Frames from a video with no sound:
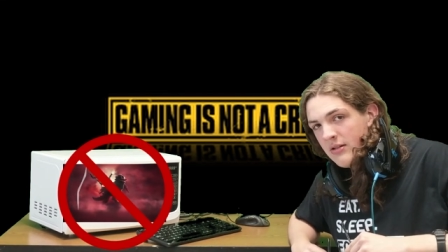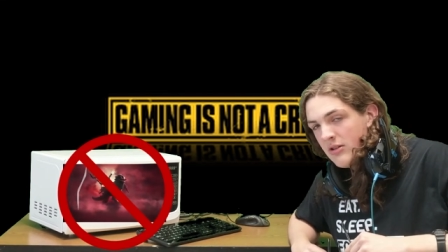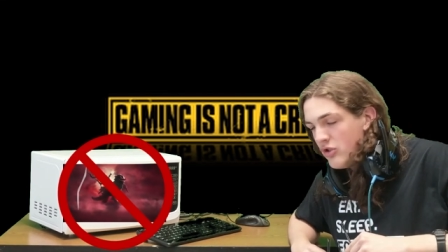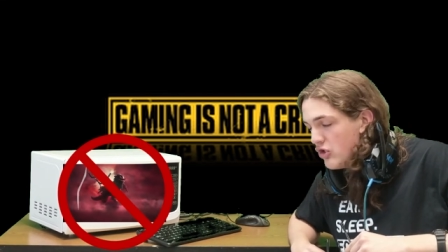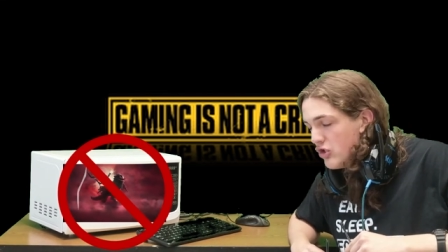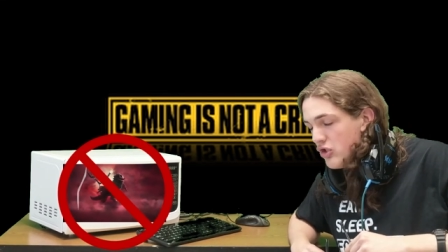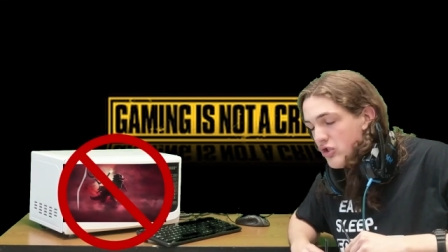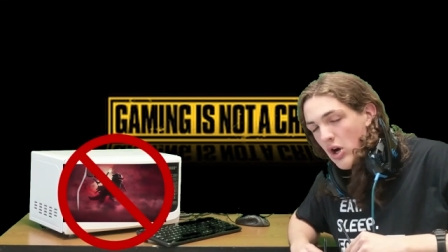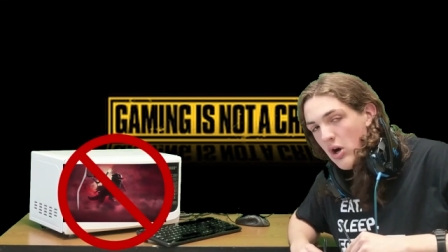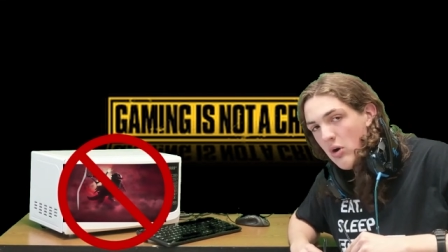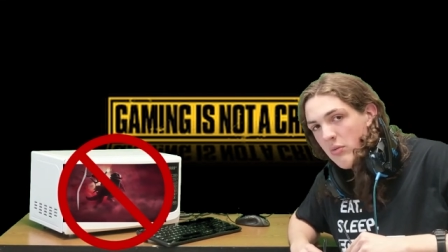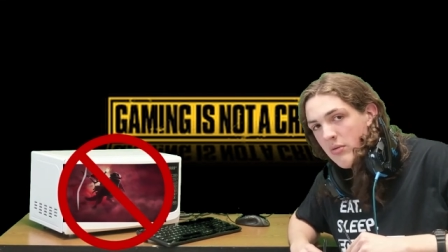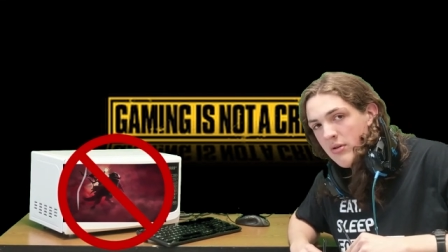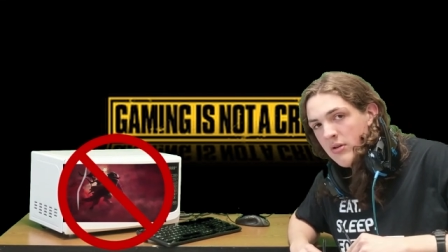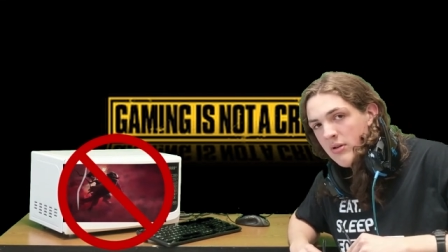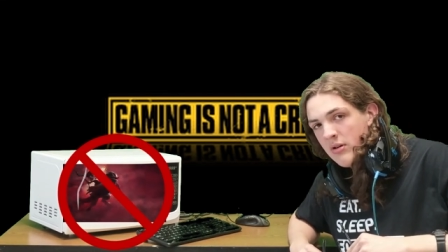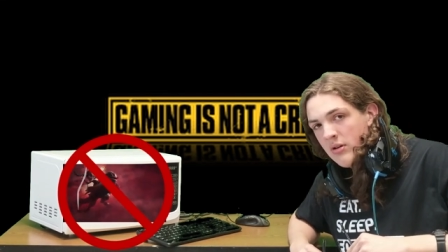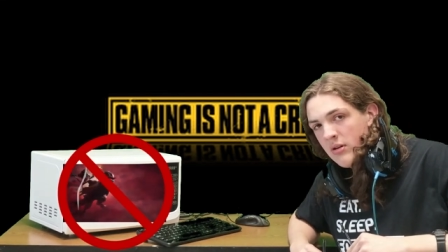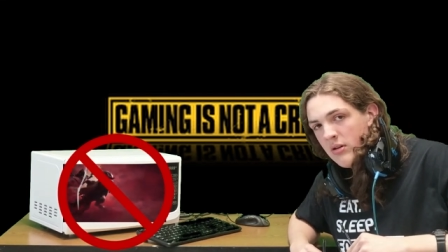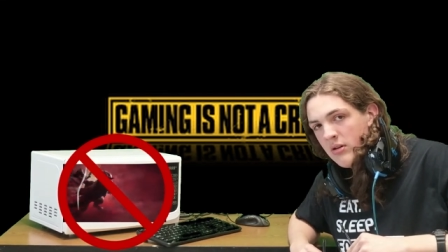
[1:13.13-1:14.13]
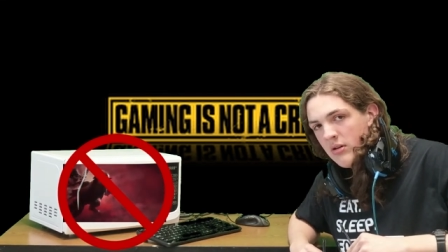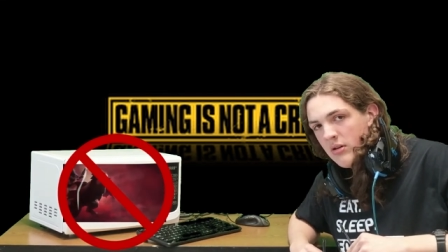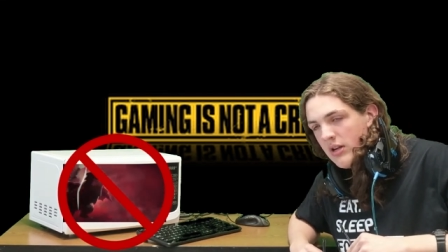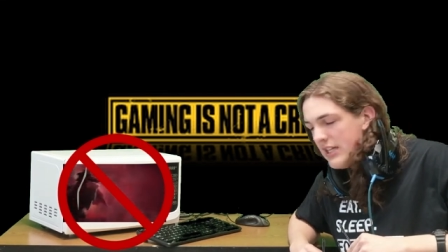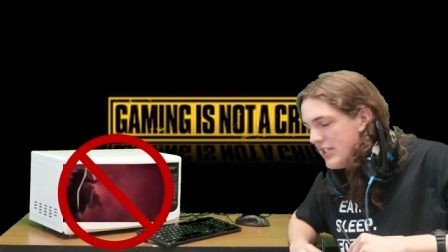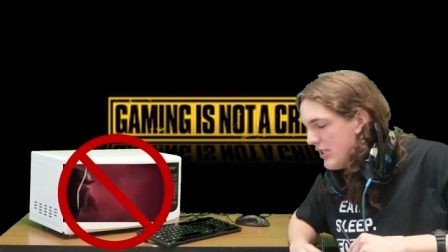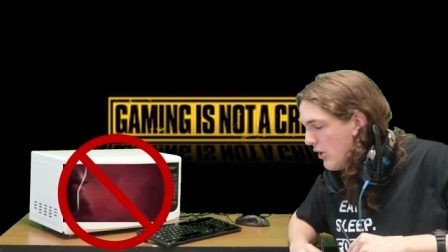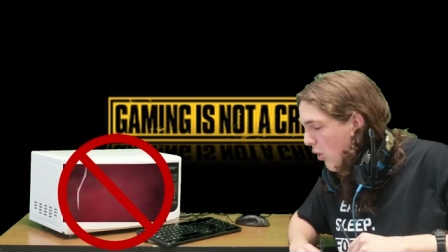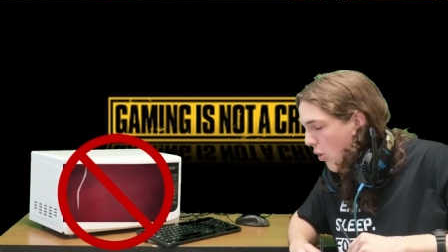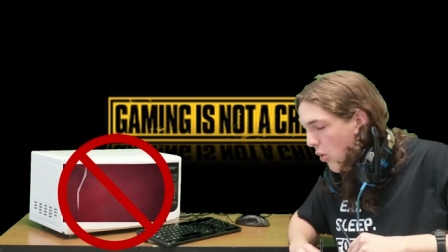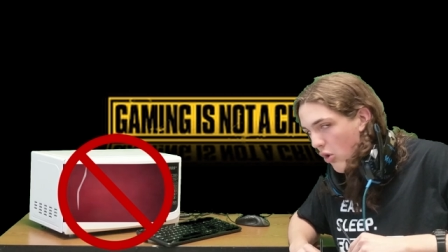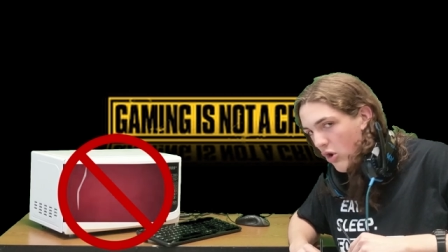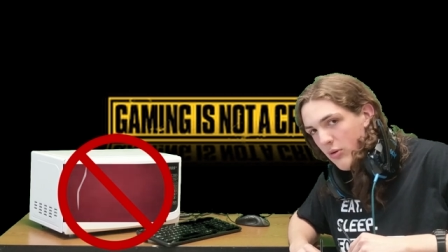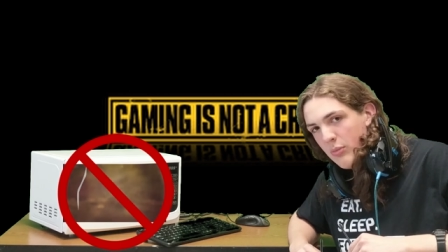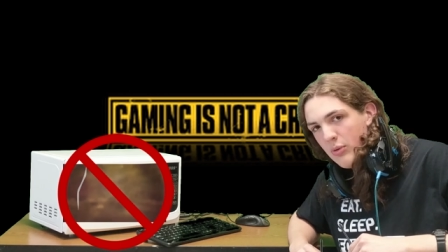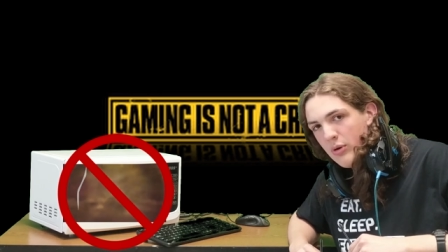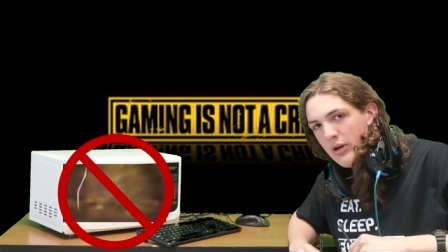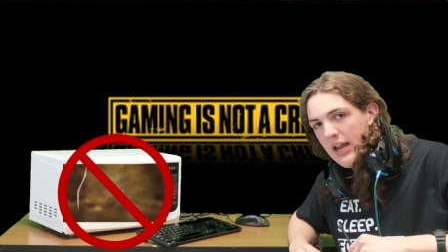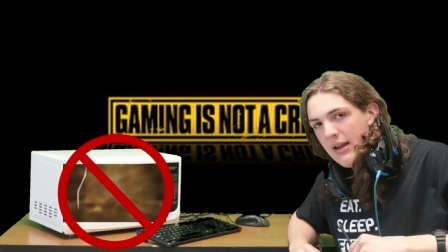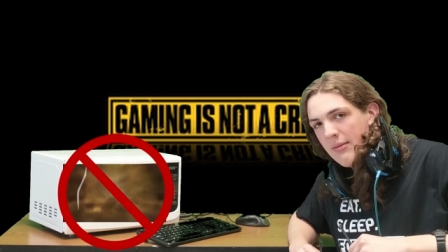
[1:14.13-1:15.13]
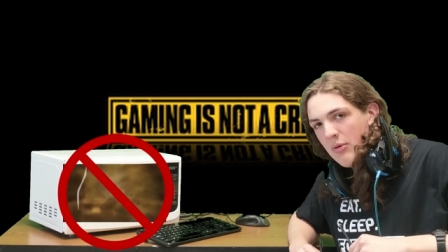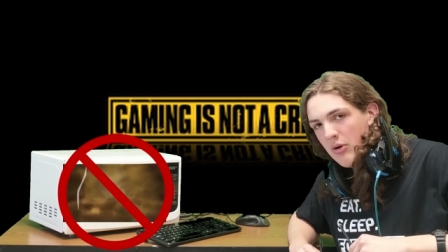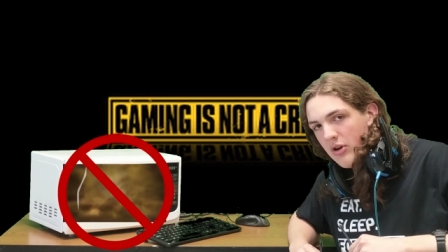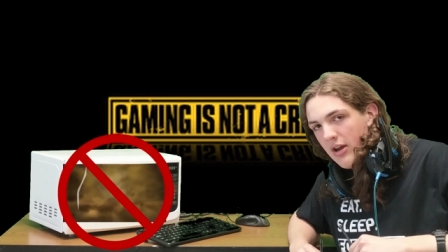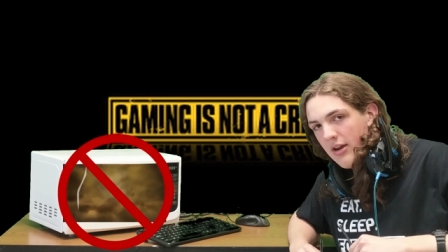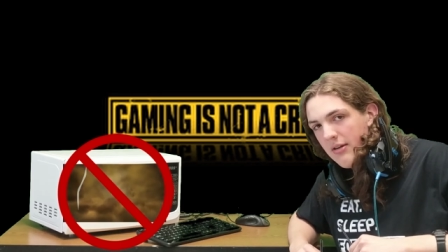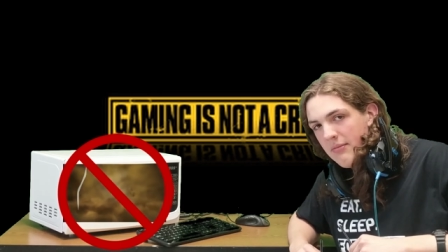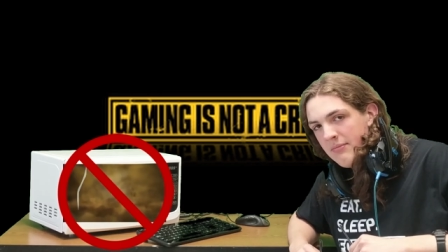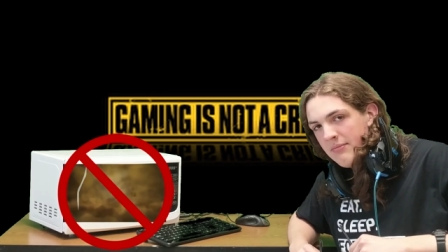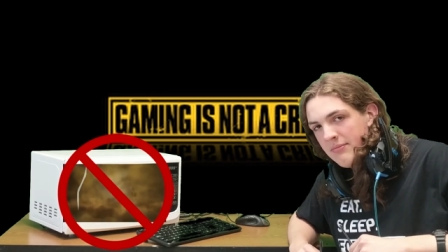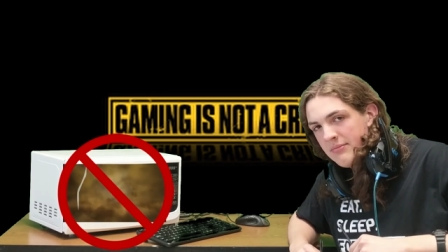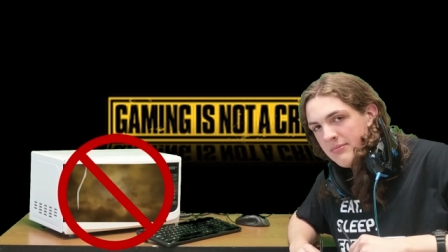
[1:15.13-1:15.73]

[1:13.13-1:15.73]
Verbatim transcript: Just don't. It's a horrible game, okay?